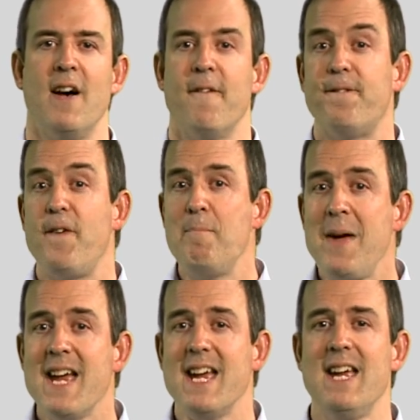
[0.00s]
For
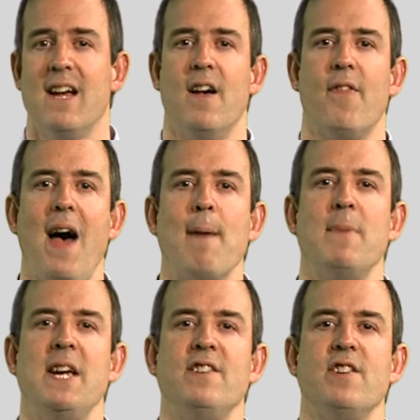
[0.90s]
me, that
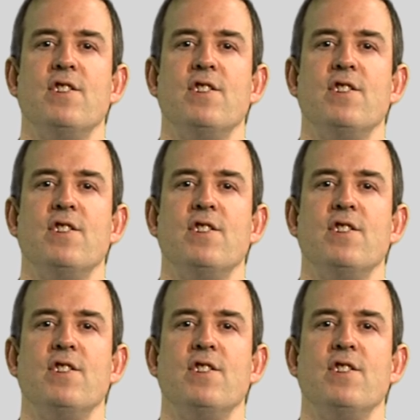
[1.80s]
means